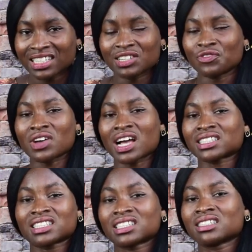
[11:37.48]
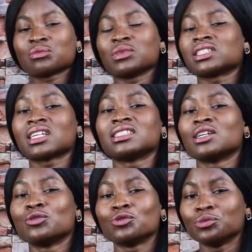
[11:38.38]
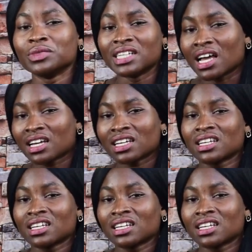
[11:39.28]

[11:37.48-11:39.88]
In fact, men don't who be that.